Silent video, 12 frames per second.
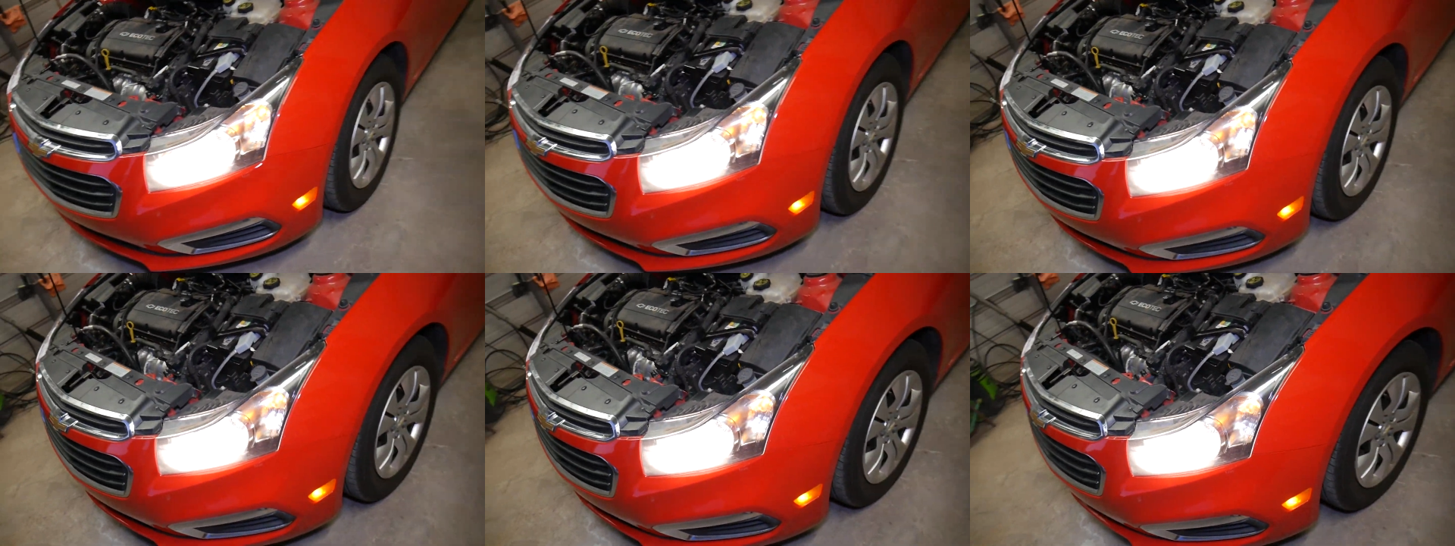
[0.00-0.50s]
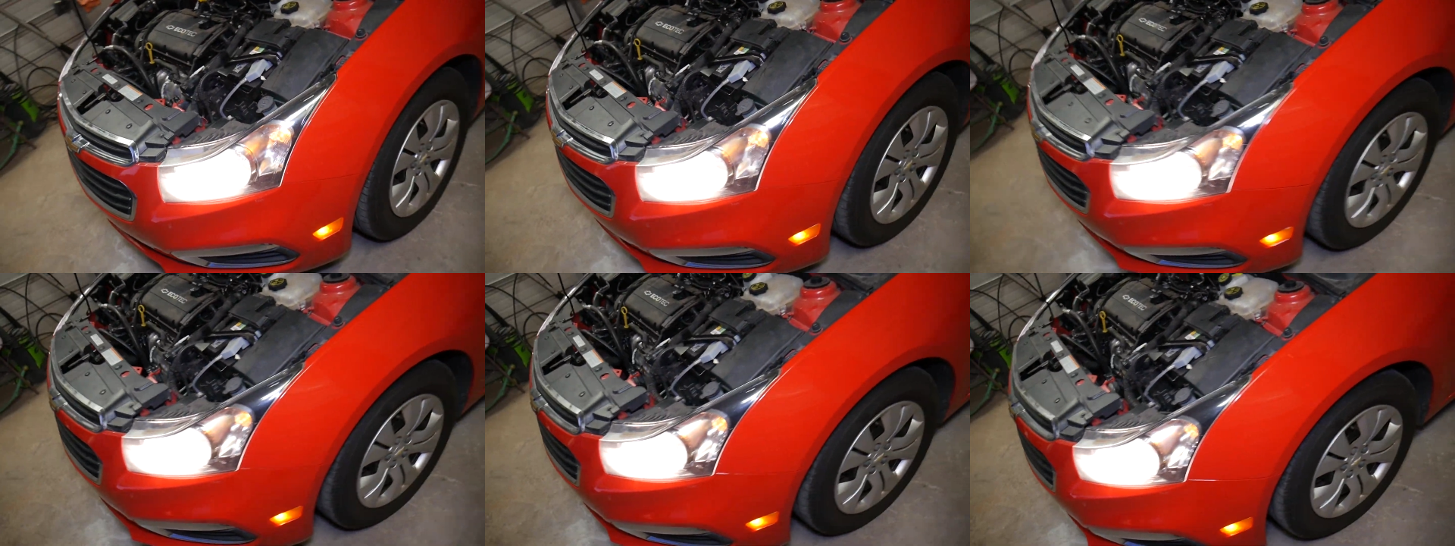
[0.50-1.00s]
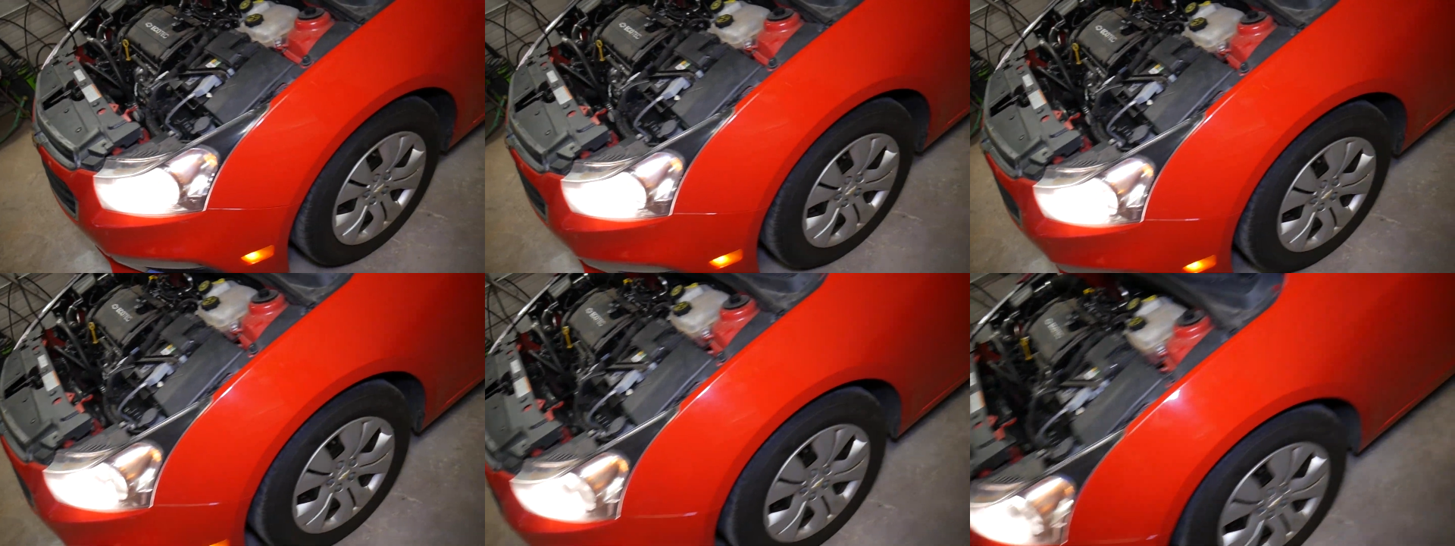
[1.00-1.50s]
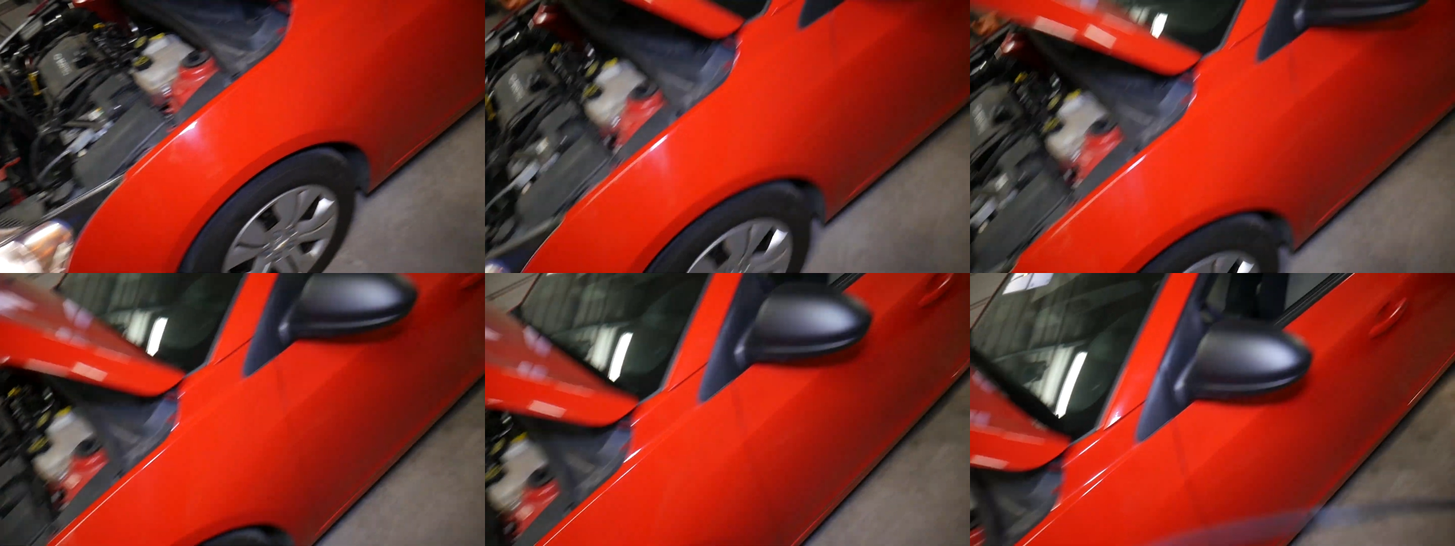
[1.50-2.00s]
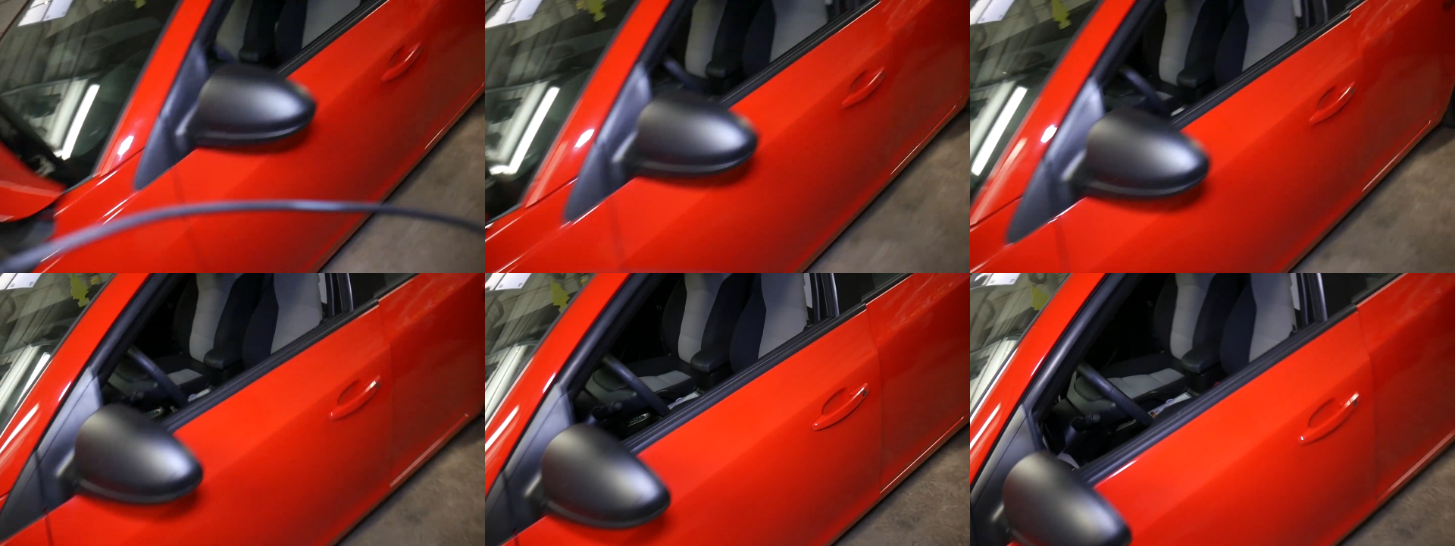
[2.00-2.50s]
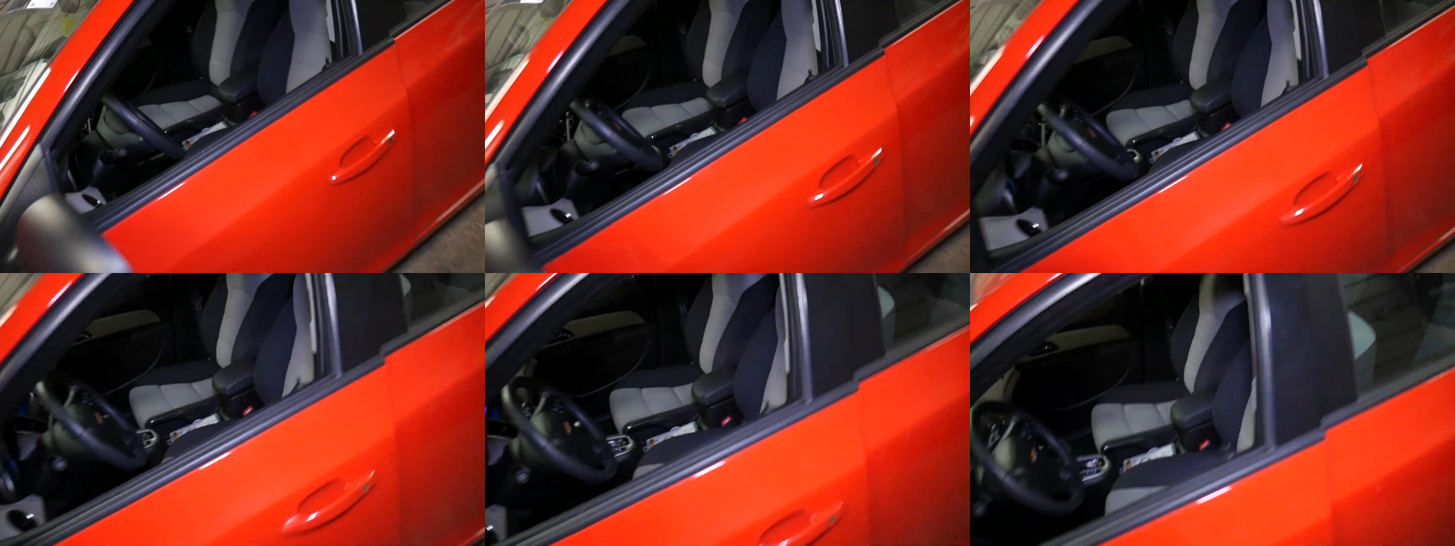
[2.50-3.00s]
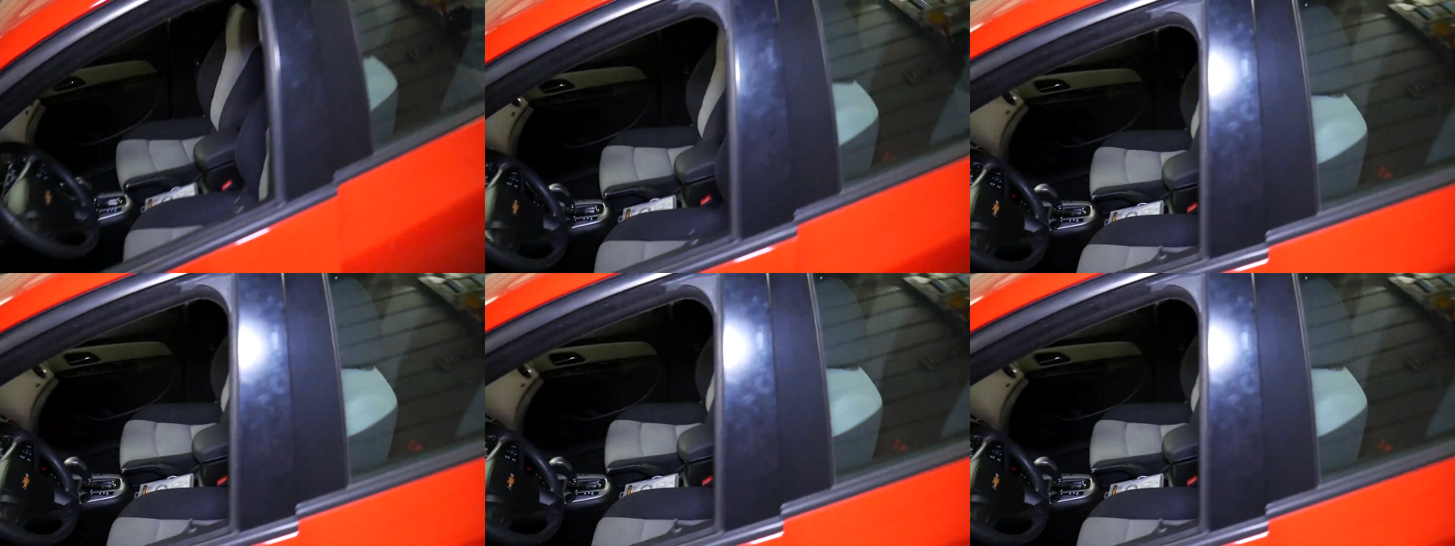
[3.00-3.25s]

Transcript: Nobody's mouth can be seen.